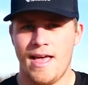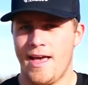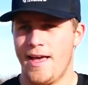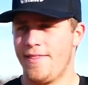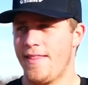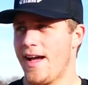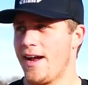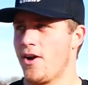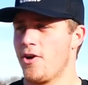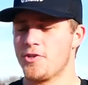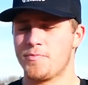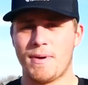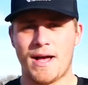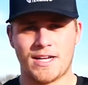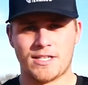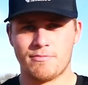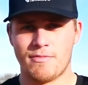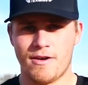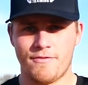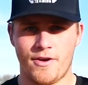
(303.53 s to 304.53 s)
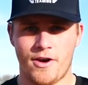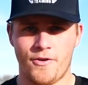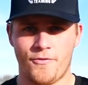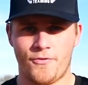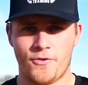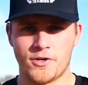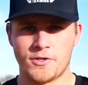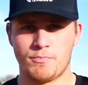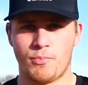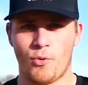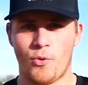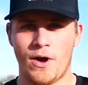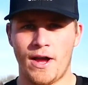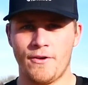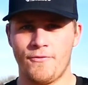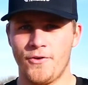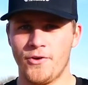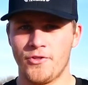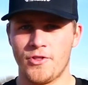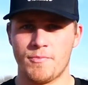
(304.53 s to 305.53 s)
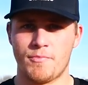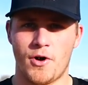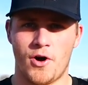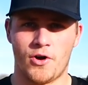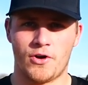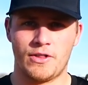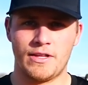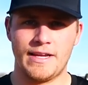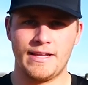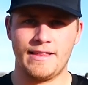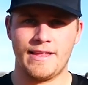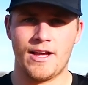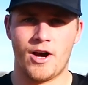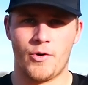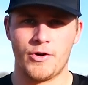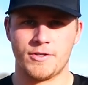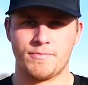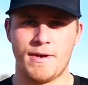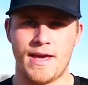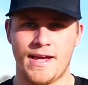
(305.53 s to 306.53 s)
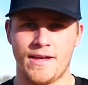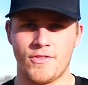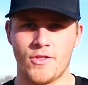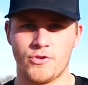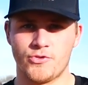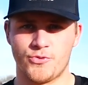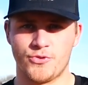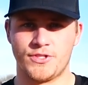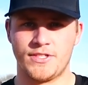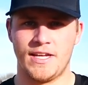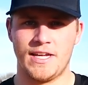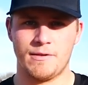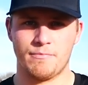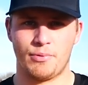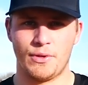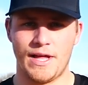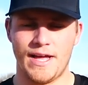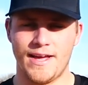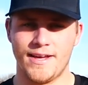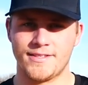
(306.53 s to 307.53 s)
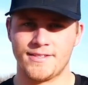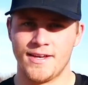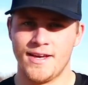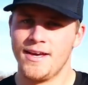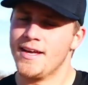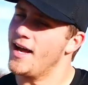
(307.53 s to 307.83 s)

And that goes back to my very first point fielding the ball cleanly, always making those routine plays.